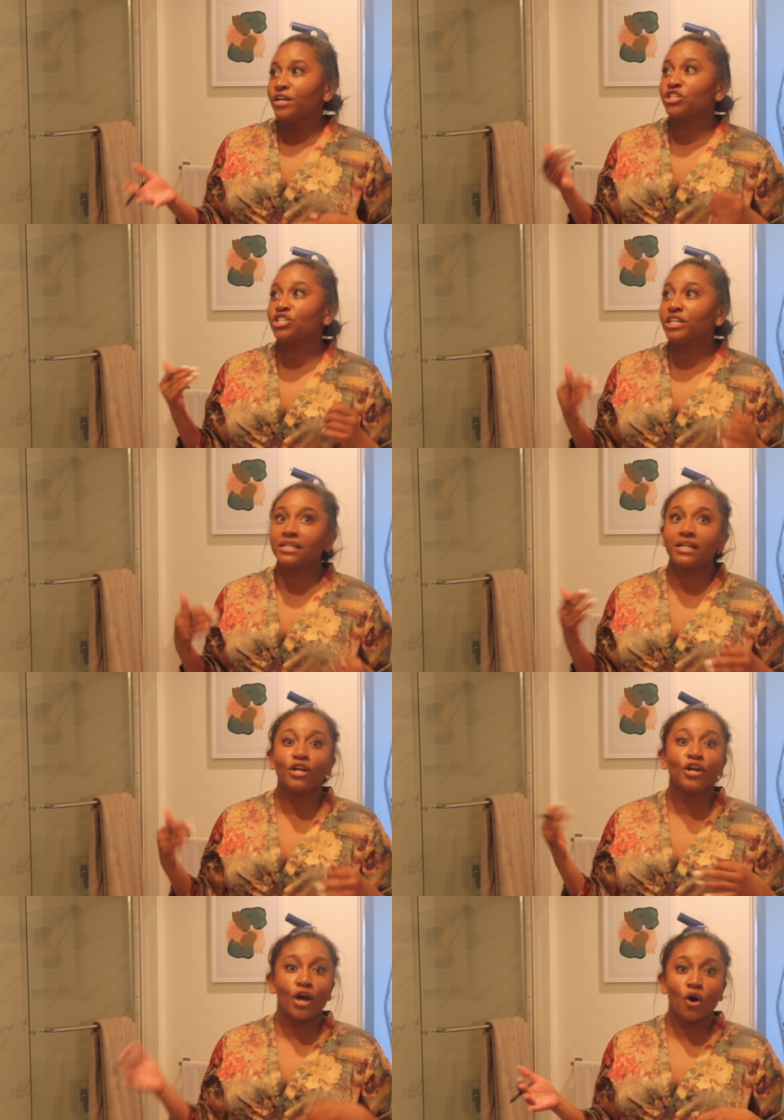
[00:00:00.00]
she
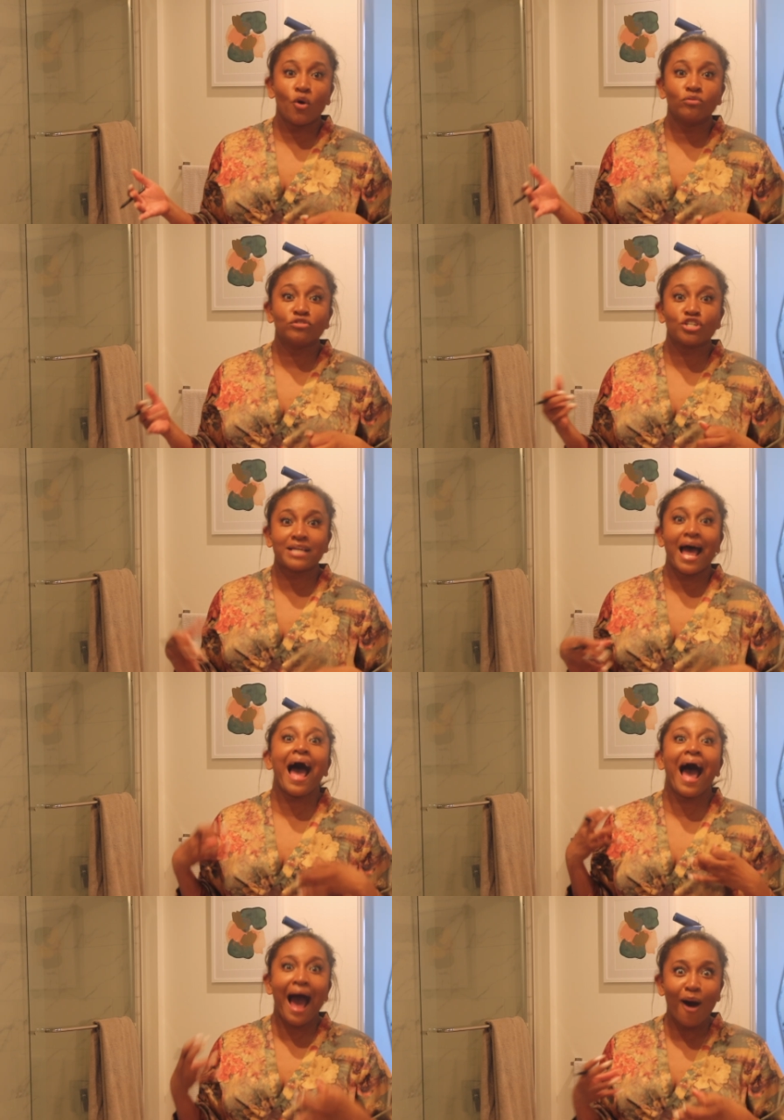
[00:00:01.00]
didn't know just
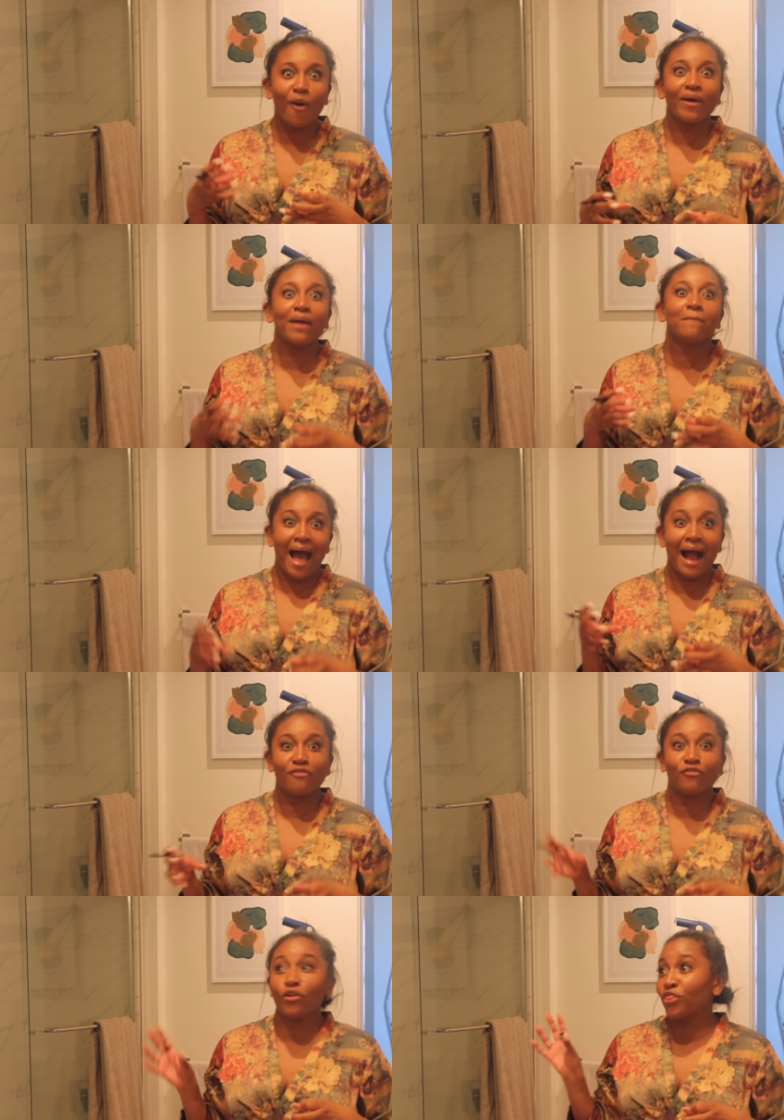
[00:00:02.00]
how
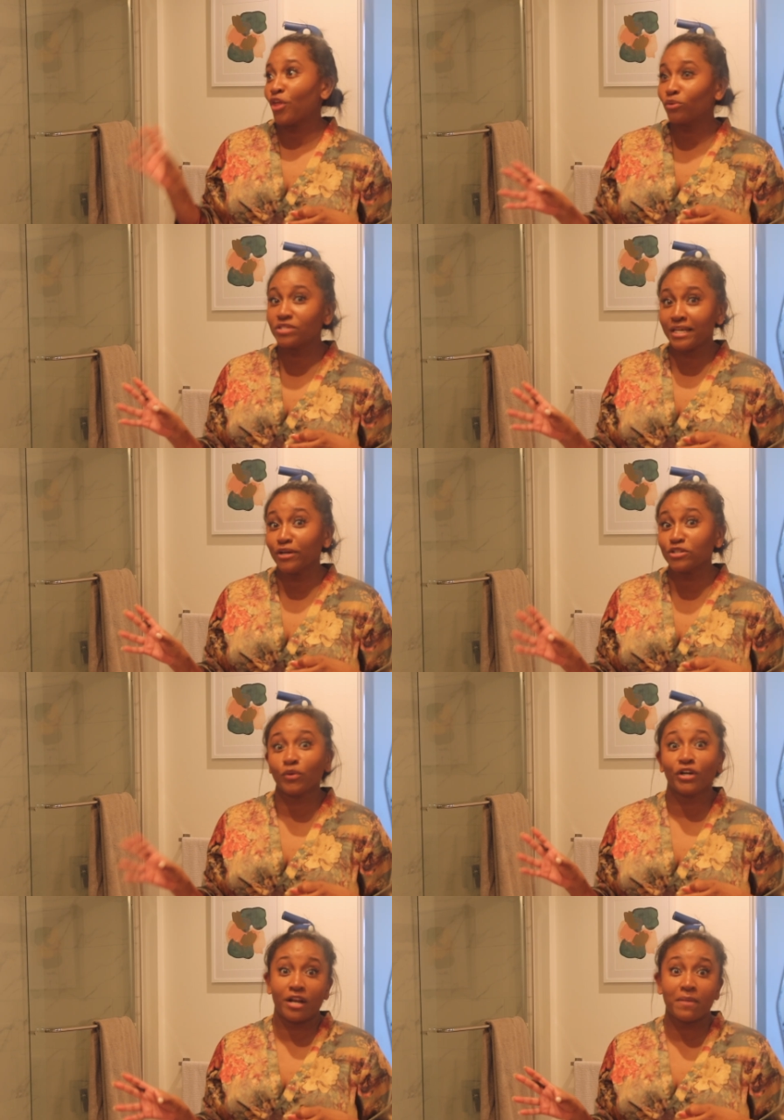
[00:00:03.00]
impactful those years
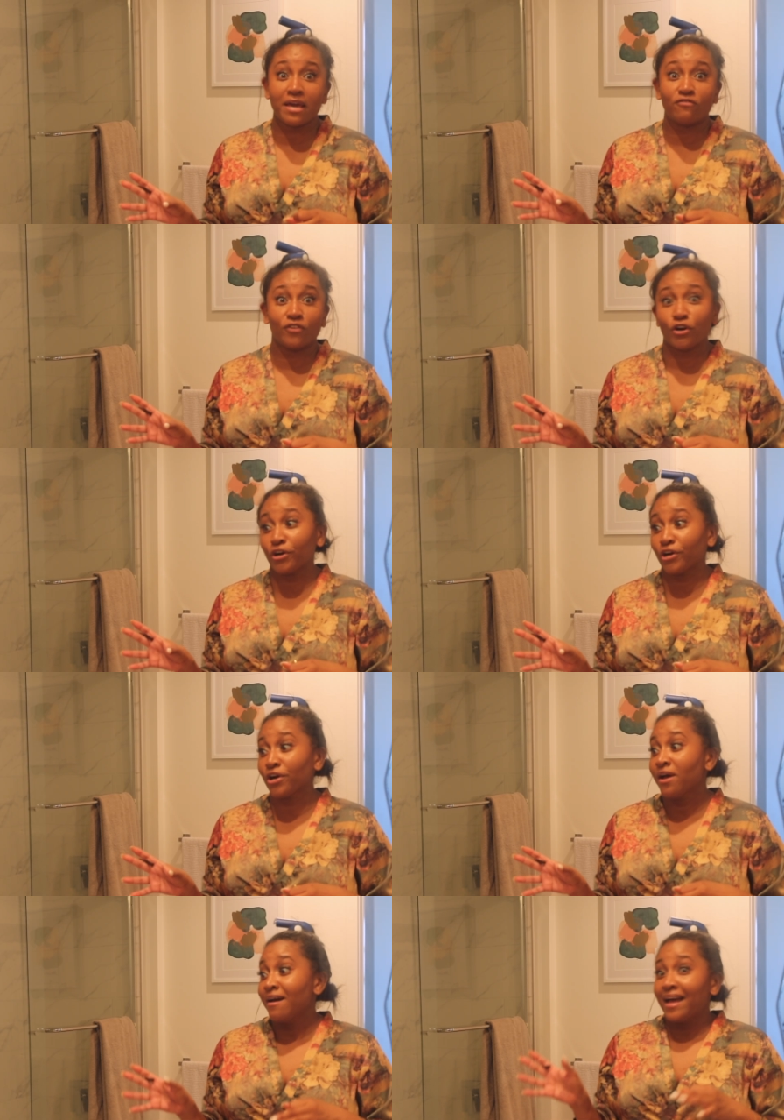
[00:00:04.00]
were going to be for
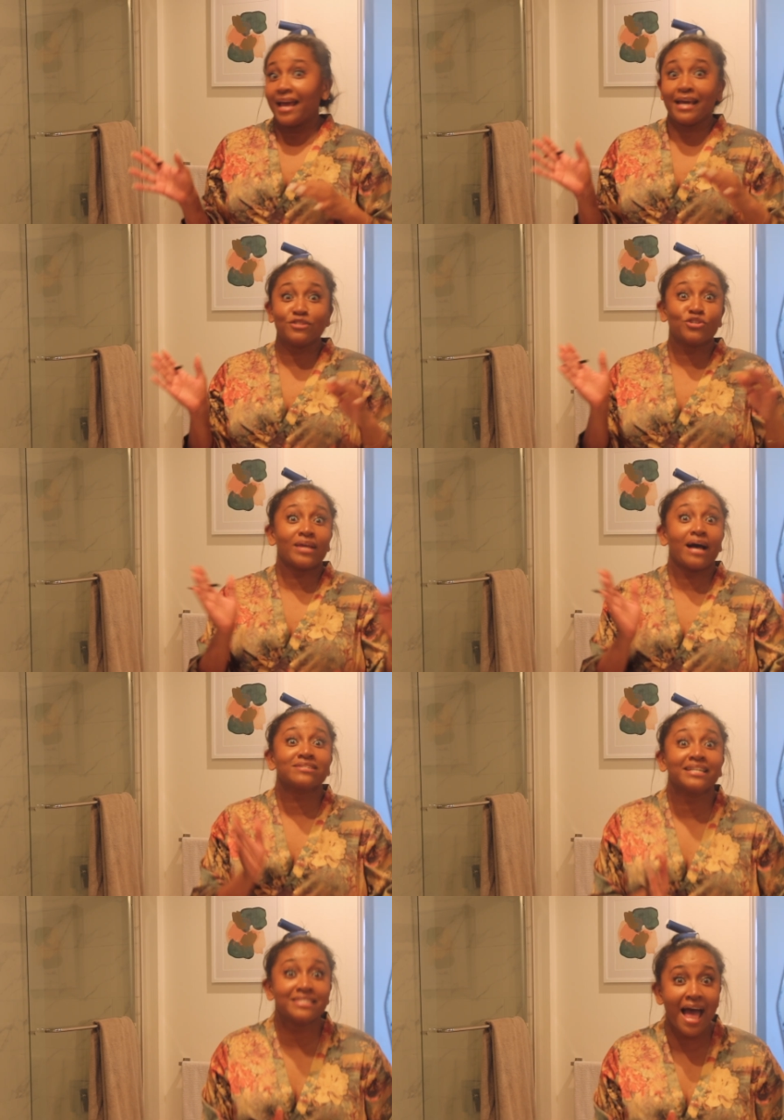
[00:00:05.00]
her in
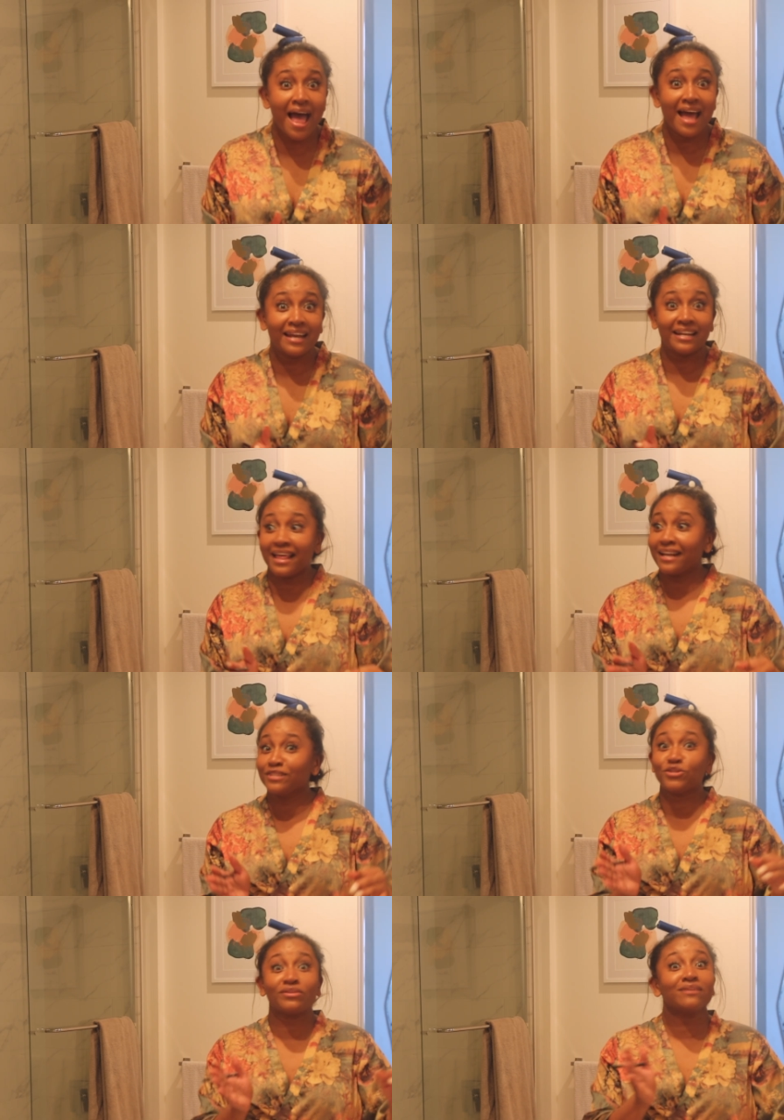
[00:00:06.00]
2010, and then
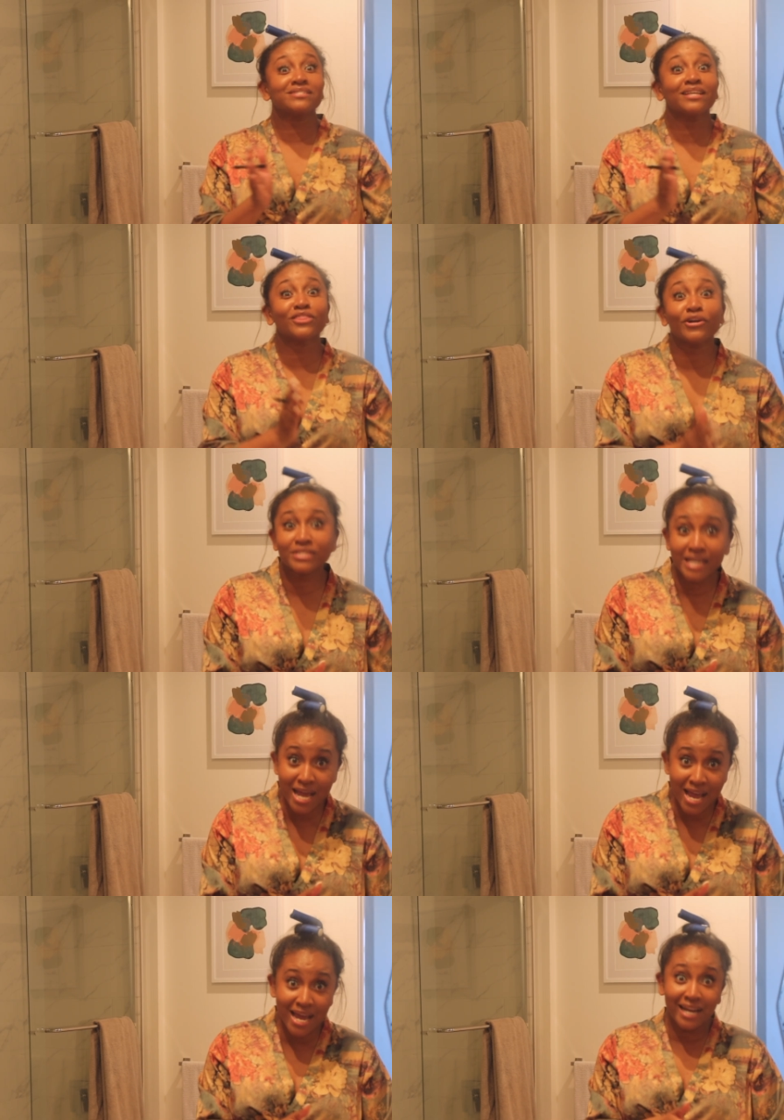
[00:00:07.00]
in
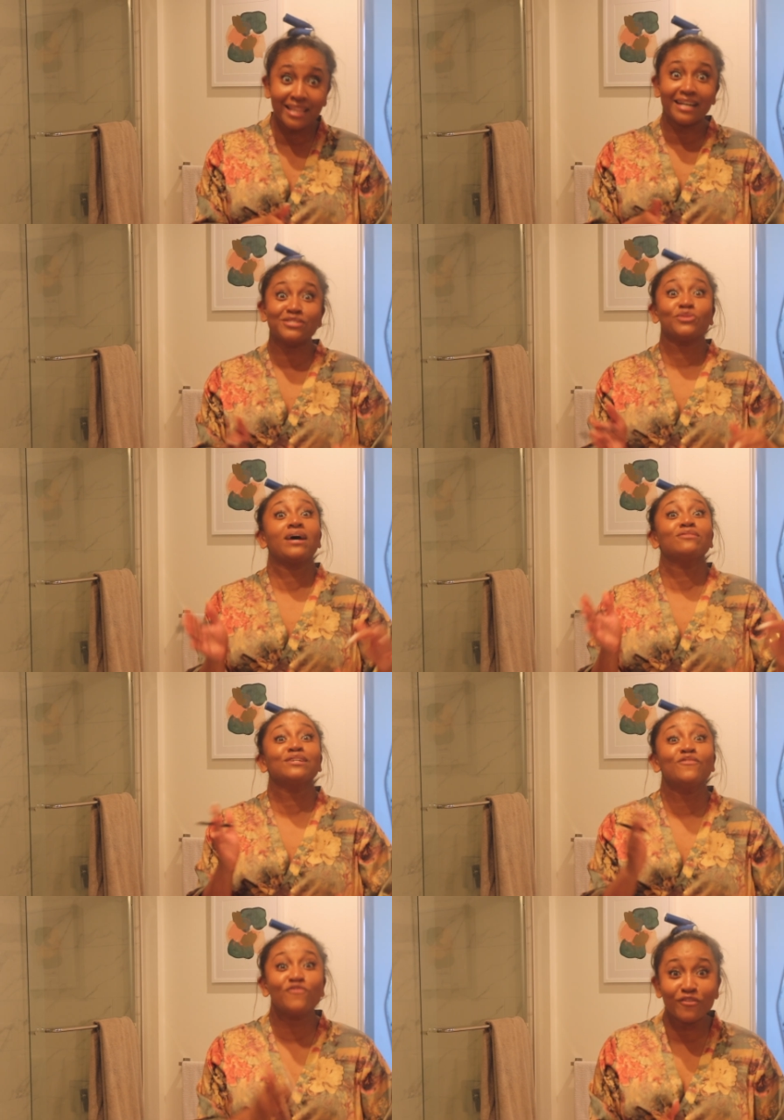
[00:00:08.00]
2013, and then in
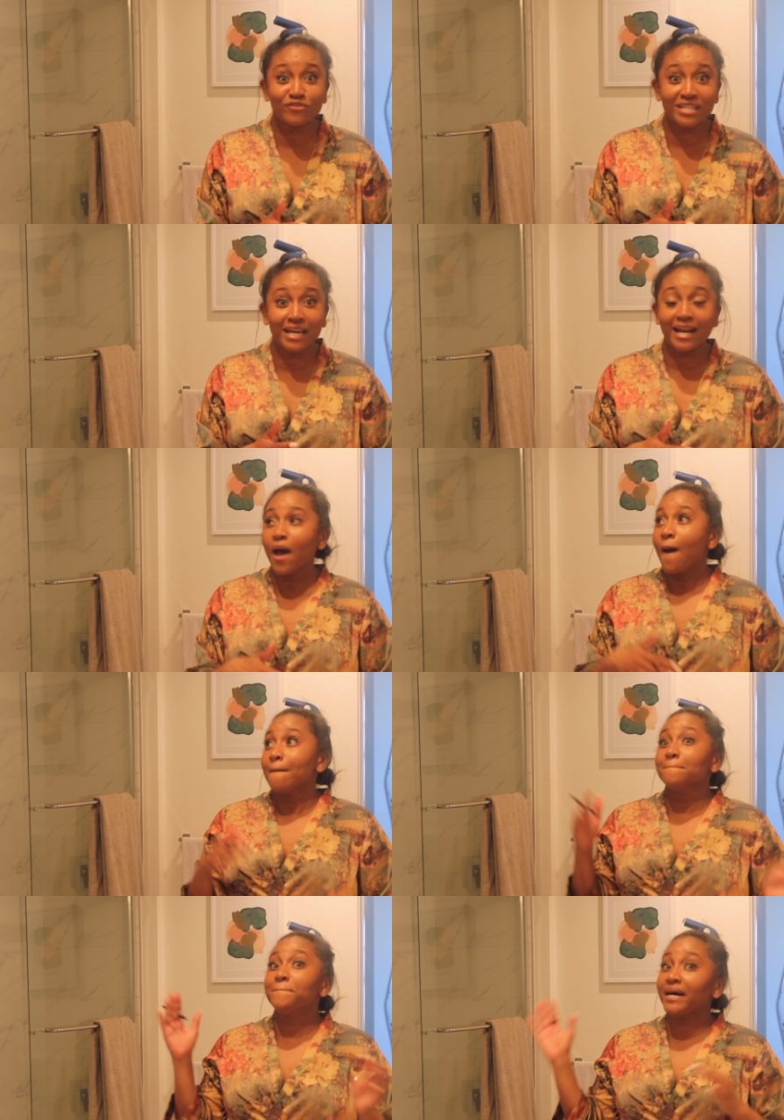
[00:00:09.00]
2015,
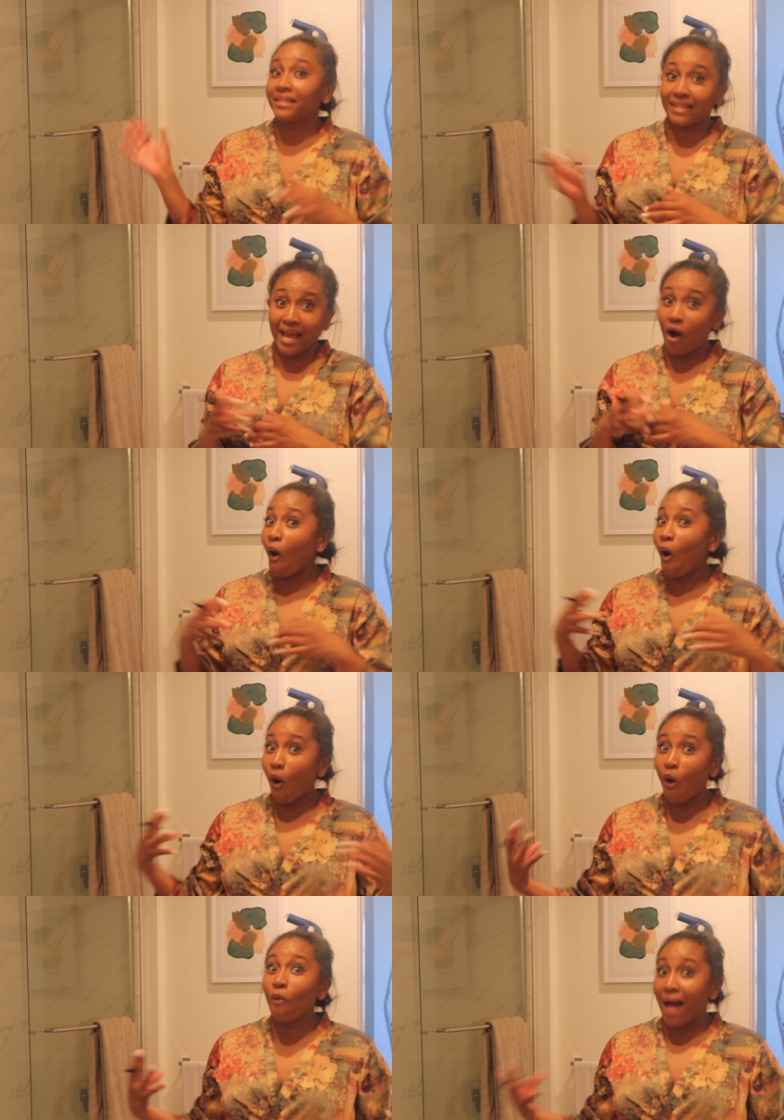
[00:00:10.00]
but they
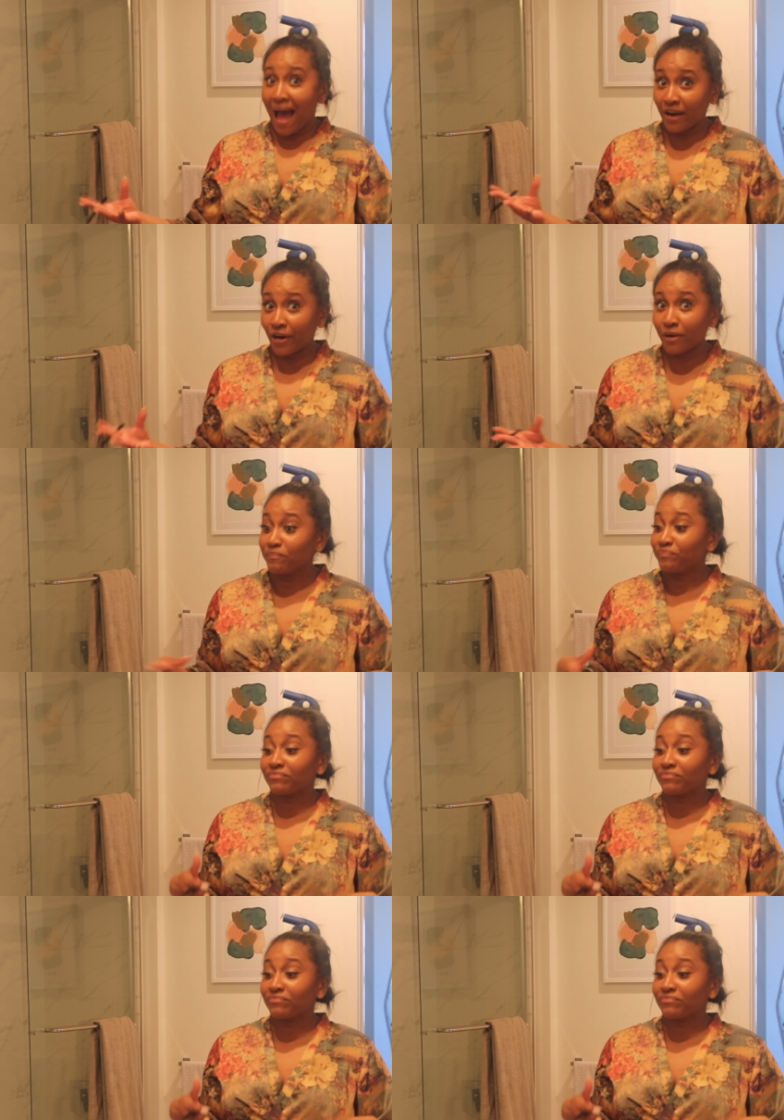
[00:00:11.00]
all matter.